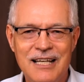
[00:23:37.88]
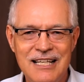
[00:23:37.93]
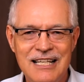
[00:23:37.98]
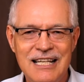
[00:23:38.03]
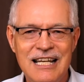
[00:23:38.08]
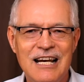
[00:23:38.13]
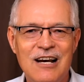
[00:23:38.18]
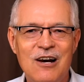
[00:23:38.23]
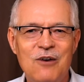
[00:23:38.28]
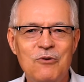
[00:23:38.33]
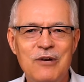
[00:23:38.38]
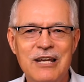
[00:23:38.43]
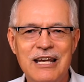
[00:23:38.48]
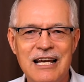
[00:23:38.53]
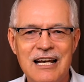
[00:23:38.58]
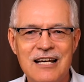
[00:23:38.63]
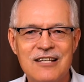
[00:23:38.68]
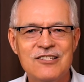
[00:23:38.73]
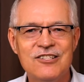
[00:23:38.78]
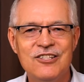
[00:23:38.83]
And now
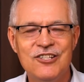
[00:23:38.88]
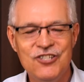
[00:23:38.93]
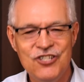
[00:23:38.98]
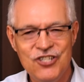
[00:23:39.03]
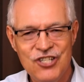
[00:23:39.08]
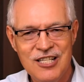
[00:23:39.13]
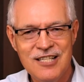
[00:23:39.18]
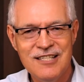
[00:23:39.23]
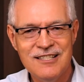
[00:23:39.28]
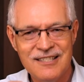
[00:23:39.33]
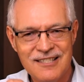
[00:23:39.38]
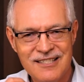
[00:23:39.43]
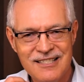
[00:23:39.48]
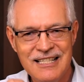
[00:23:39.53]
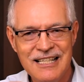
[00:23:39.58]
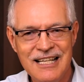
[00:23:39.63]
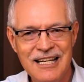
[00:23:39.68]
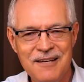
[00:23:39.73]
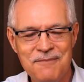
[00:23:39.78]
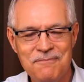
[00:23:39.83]
we ask in
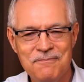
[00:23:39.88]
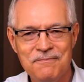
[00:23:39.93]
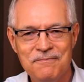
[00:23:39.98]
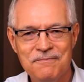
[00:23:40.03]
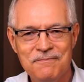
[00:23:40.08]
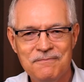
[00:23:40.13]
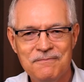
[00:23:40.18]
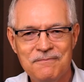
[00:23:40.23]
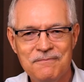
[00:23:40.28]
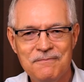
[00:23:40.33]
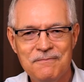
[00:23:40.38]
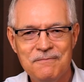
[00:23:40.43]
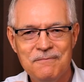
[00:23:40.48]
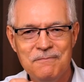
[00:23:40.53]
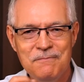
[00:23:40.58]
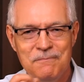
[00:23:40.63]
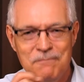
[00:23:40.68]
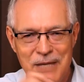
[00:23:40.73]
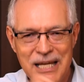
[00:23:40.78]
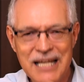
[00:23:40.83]
Jesus' name,
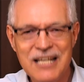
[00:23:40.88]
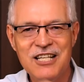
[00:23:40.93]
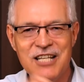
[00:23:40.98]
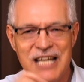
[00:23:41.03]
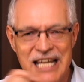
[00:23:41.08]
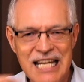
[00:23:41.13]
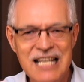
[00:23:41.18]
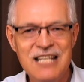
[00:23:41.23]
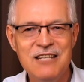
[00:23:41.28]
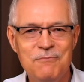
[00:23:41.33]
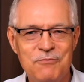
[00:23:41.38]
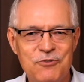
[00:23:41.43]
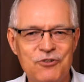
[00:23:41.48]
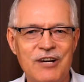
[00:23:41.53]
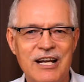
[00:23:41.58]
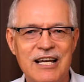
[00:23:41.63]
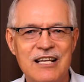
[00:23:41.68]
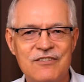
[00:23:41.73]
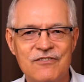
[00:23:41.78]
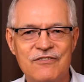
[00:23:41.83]
make kingdom
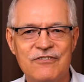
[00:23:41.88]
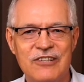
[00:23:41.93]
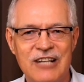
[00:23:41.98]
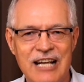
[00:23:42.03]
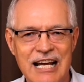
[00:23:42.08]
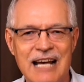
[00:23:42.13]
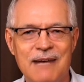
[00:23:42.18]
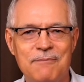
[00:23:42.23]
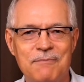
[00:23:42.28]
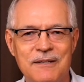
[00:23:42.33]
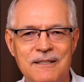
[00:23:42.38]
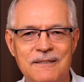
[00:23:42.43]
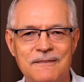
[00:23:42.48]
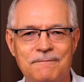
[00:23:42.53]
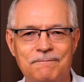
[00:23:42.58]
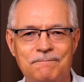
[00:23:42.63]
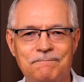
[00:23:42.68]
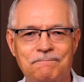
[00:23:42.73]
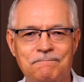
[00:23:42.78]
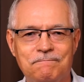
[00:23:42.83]
transfer happen.